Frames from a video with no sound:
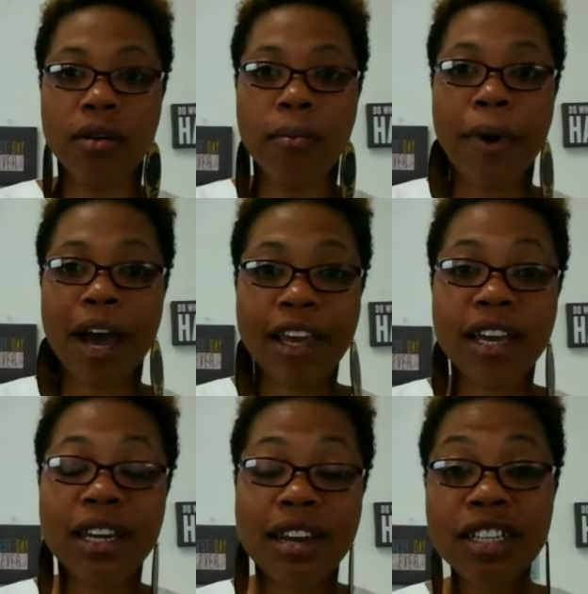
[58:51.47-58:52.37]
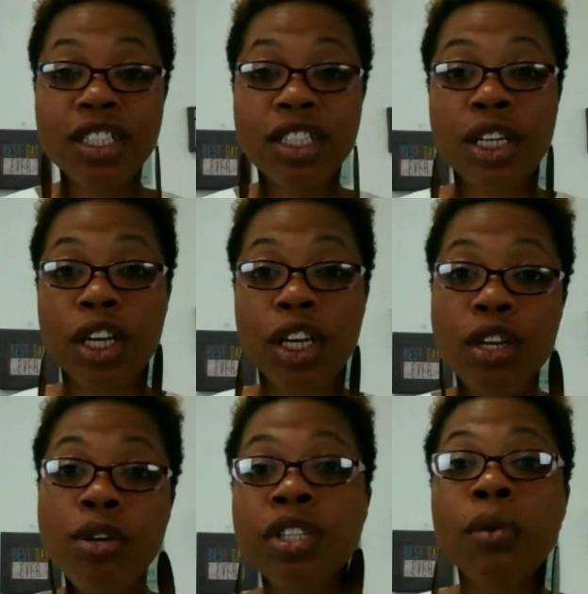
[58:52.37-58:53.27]
my connection in
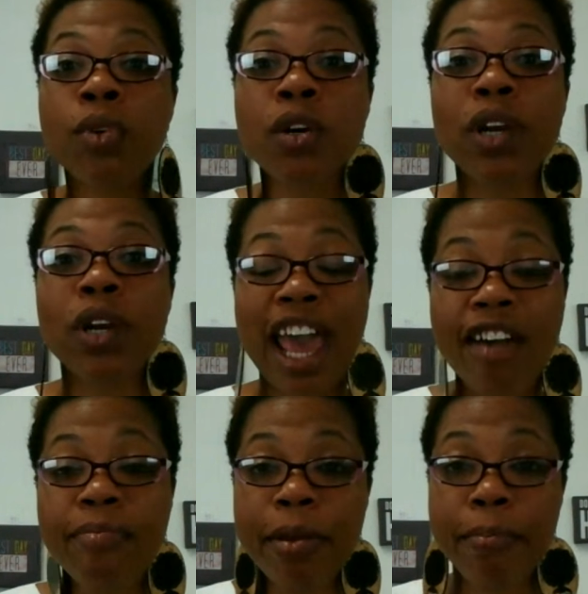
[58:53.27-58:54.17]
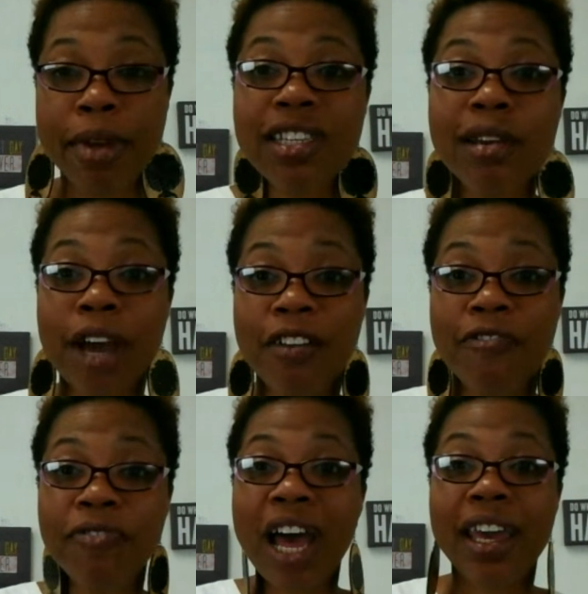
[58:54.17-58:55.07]
Houston was going to have me missing my
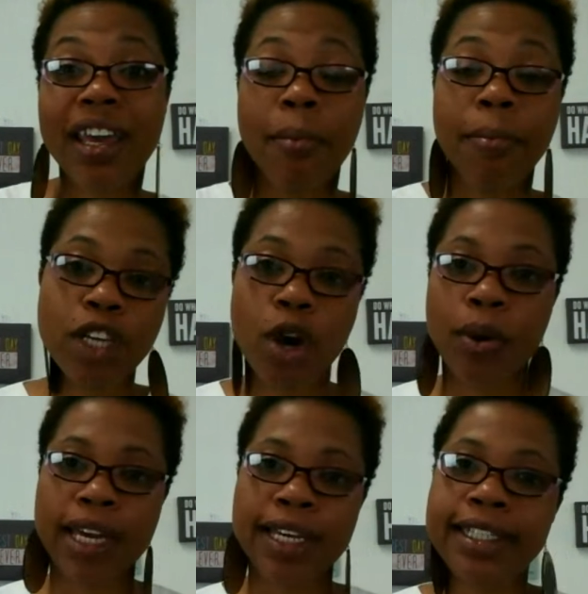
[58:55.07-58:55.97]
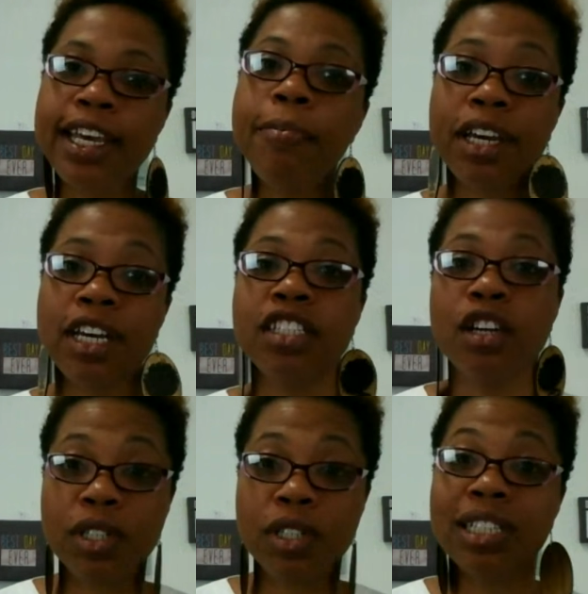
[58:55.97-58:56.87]
flight coming to OKC because there
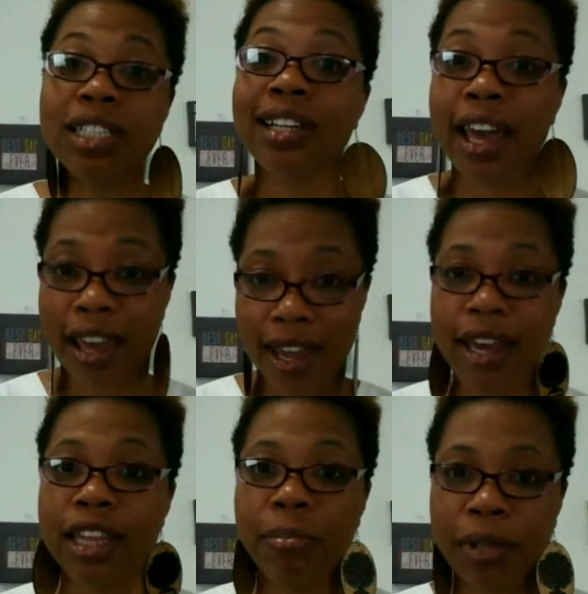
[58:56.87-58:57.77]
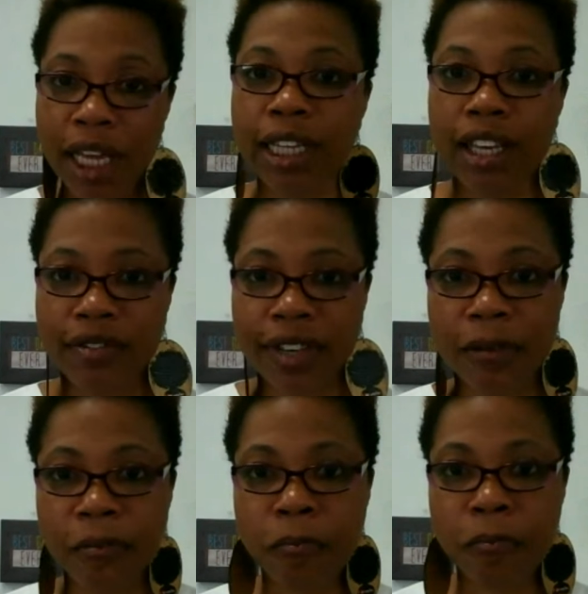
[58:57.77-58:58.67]
was a delay in the plane leaving.
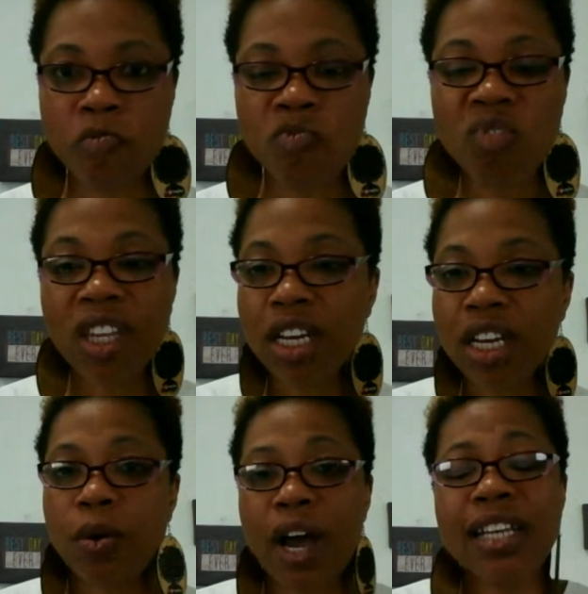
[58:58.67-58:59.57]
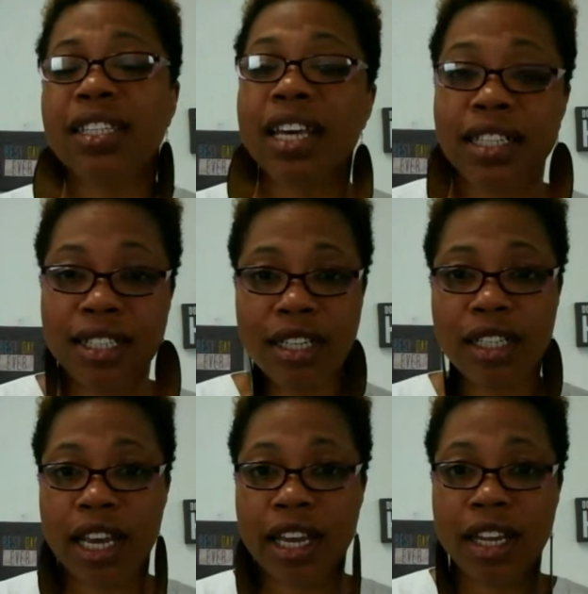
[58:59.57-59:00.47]
So I said to the
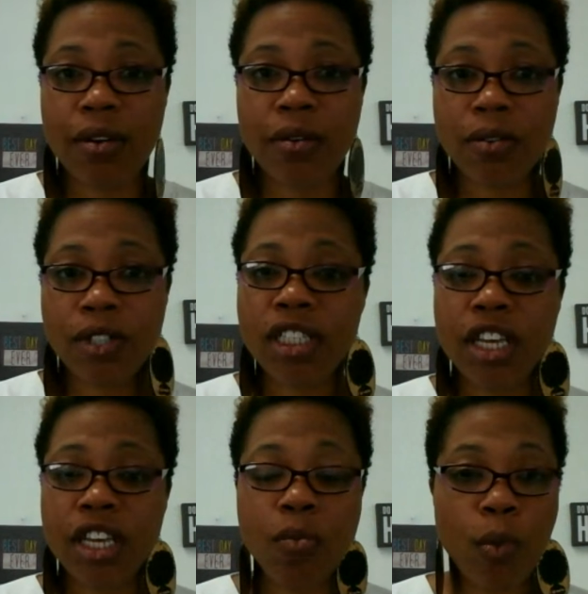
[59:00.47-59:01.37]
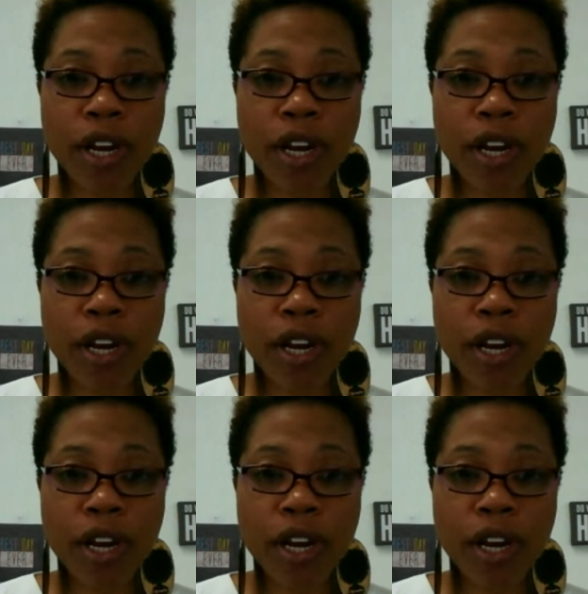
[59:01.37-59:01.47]
lady, she said, well,